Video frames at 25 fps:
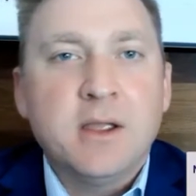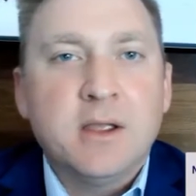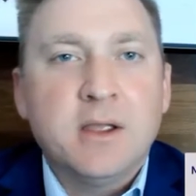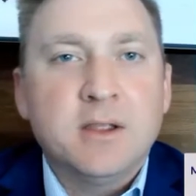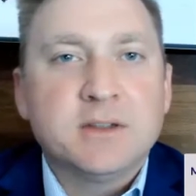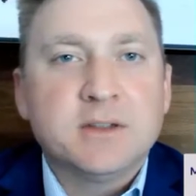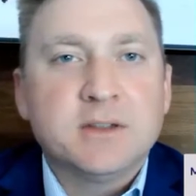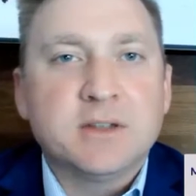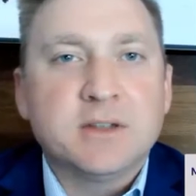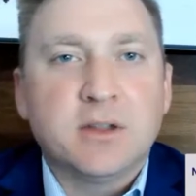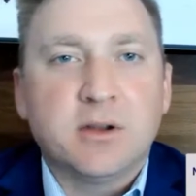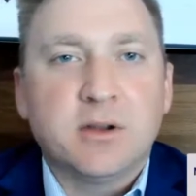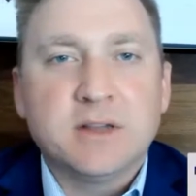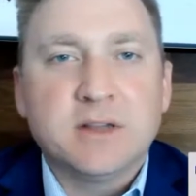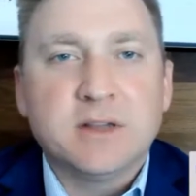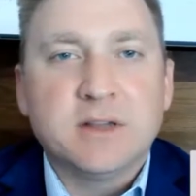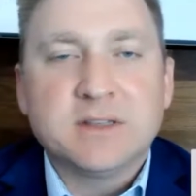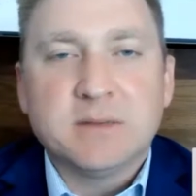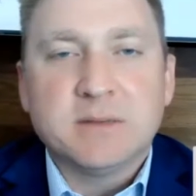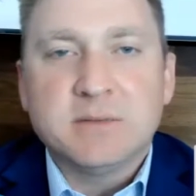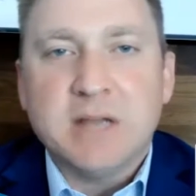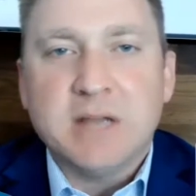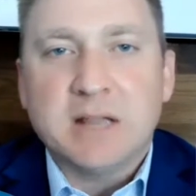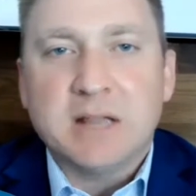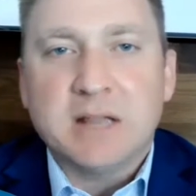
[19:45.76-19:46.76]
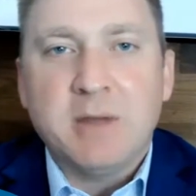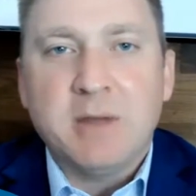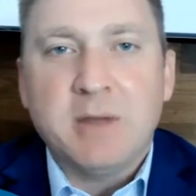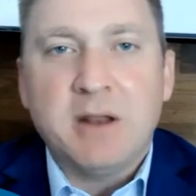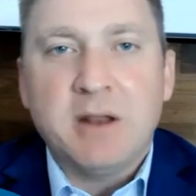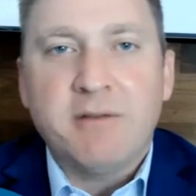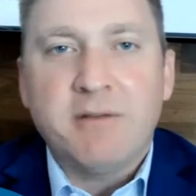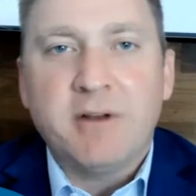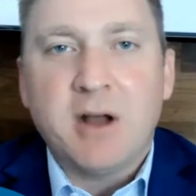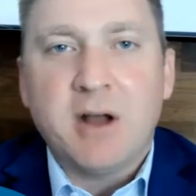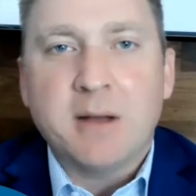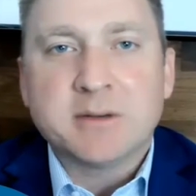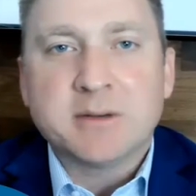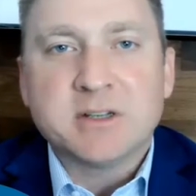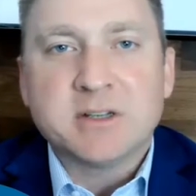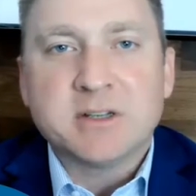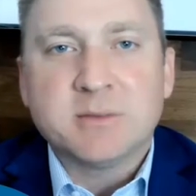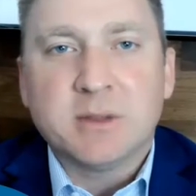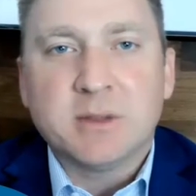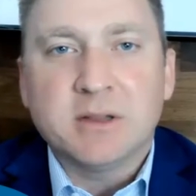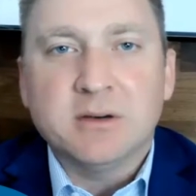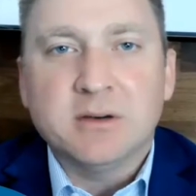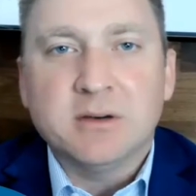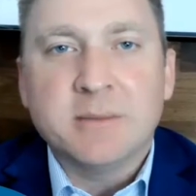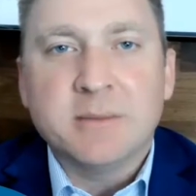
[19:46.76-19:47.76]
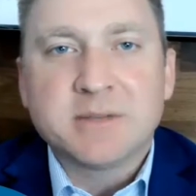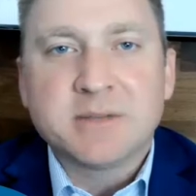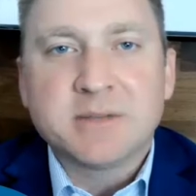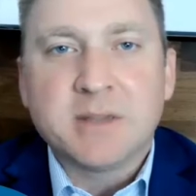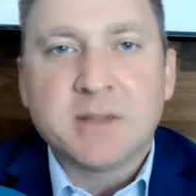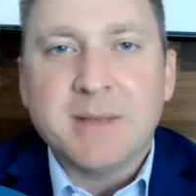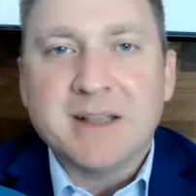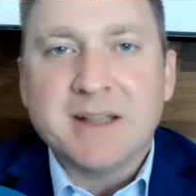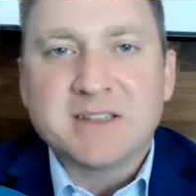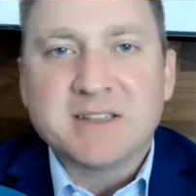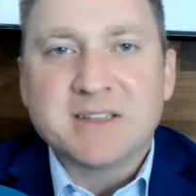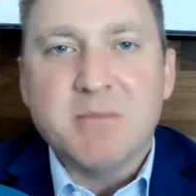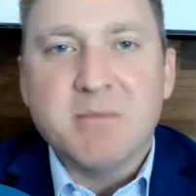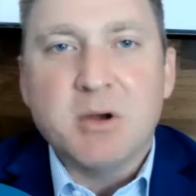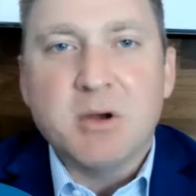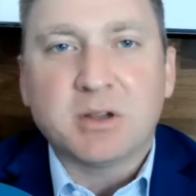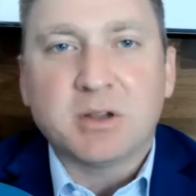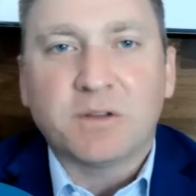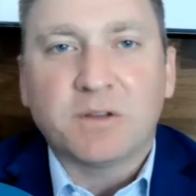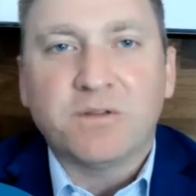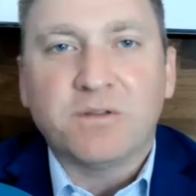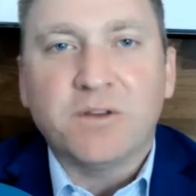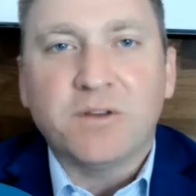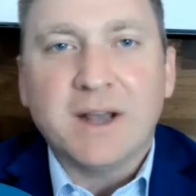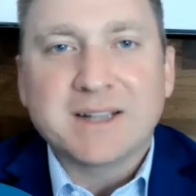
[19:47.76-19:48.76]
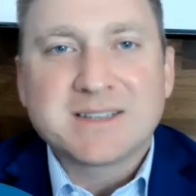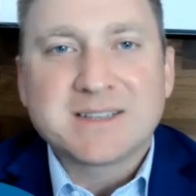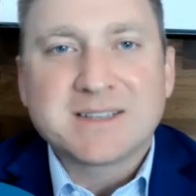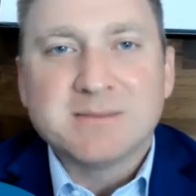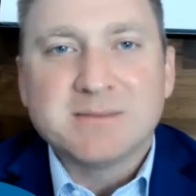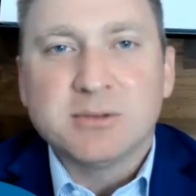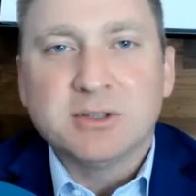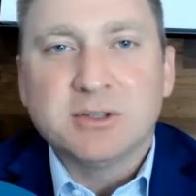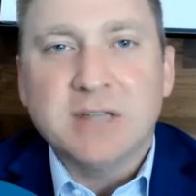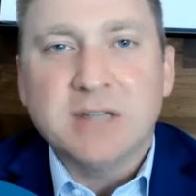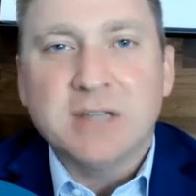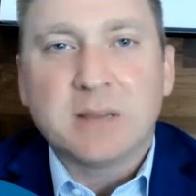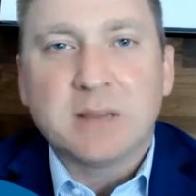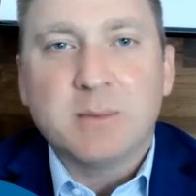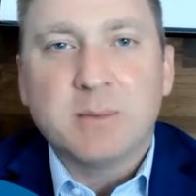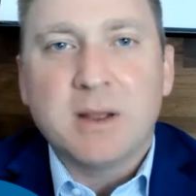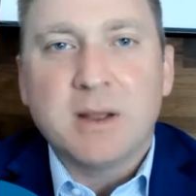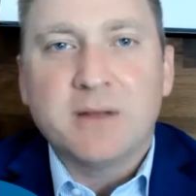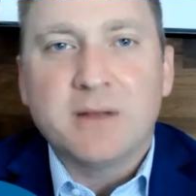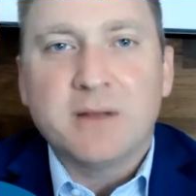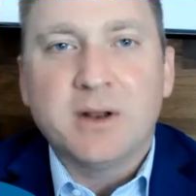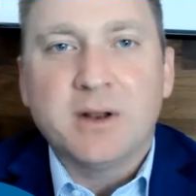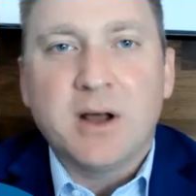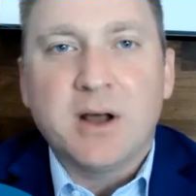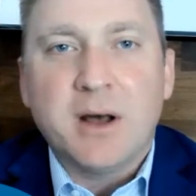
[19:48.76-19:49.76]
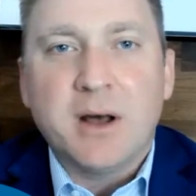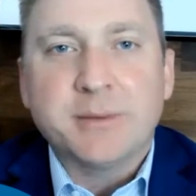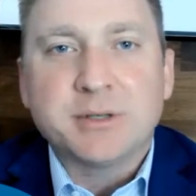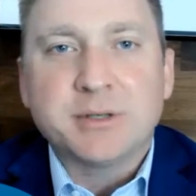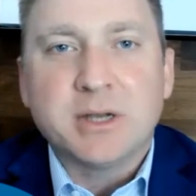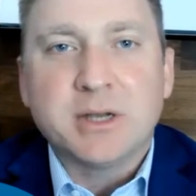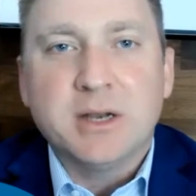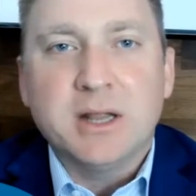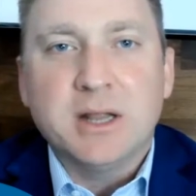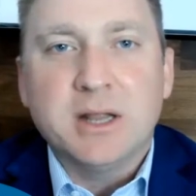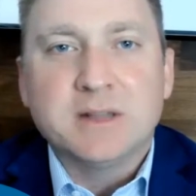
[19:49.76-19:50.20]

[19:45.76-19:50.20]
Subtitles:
So there is some death benefit options, but the lump sum has the most flexible death benefit option.